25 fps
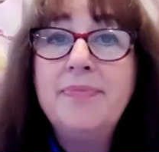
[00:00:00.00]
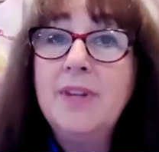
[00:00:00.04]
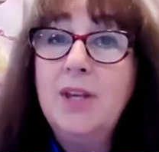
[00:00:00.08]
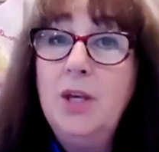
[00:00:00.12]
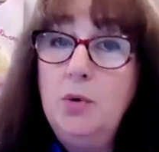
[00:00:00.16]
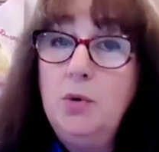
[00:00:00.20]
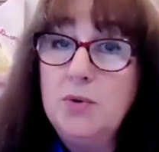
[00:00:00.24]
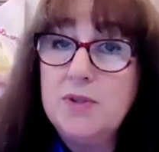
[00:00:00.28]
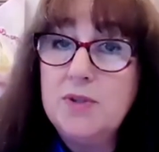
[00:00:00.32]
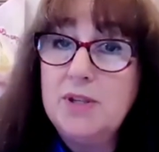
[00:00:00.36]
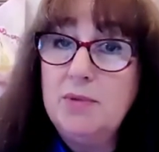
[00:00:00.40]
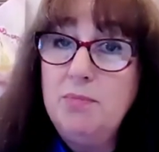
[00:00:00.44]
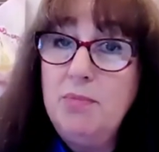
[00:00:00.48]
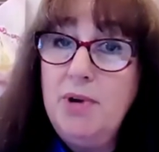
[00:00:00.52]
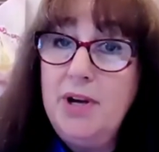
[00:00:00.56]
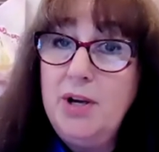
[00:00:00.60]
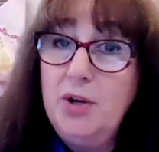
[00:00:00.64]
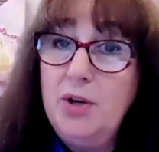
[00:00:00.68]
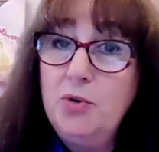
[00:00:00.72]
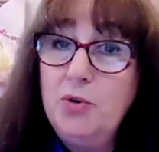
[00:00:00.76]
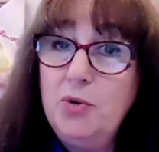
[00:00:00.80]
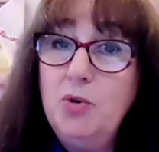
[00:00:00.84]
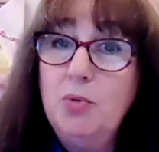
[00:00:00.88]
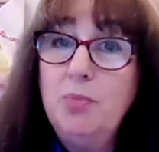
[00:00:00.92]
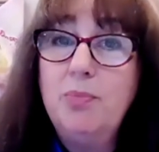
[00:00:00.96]
He was in my
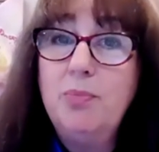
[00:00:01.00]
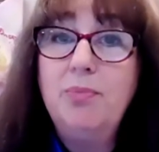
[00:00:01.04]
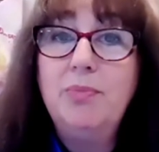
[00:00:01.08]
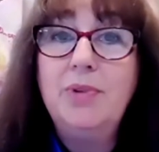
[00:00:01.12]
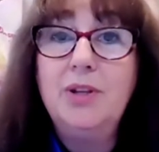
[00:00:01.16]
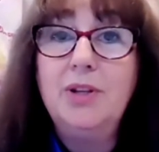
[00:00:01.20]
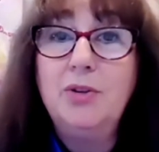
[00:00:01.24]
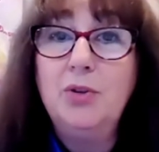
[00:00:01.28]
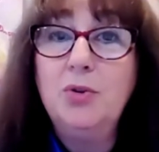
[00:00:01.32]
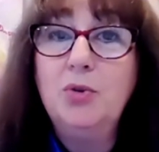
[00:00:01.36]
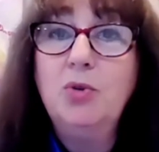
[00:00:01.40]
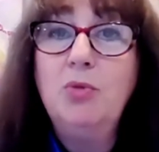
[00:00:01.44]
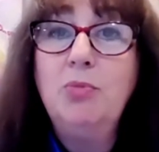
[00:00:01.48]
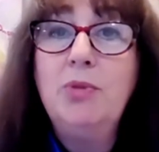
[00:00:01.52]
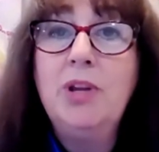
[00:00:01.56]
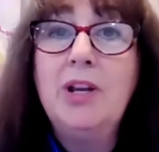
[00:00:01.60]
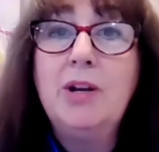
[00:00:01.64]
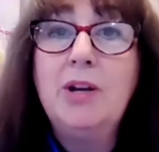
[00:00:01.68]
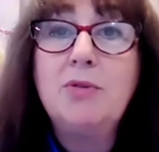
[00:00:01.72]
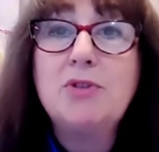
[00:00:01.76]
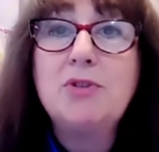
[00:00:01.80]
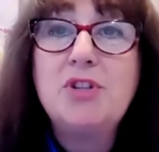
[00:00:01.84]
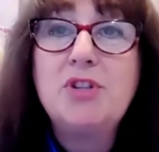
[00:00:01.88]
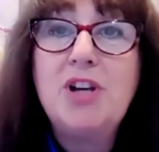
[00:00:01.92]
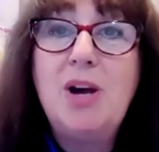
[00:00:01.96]
group, in the group that I
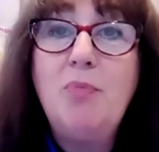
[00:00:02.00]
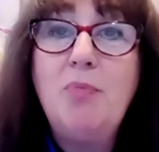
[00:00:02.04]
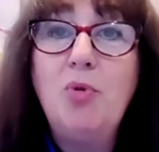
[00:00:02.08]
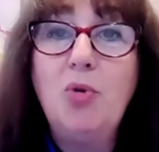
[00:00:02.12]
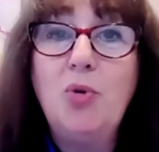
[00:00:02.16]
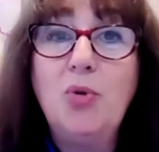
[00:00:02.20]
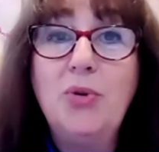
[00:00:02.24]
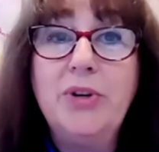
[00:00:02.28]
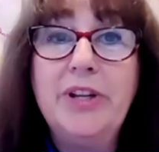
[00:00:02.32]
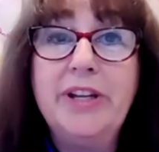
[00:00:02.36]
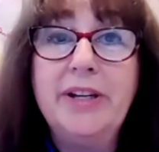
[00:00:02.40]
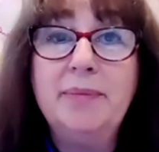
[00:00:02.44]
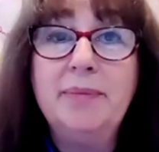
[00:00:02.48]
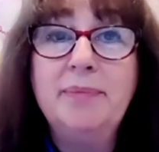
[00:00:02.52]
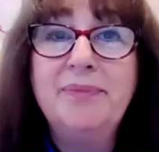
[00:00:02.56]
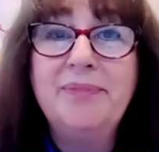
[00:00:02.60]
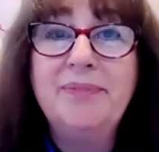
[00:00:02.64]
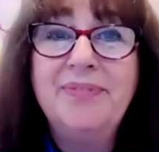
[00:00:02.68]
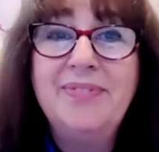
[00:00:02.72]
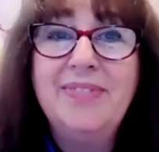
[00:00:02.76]
was chaperoning.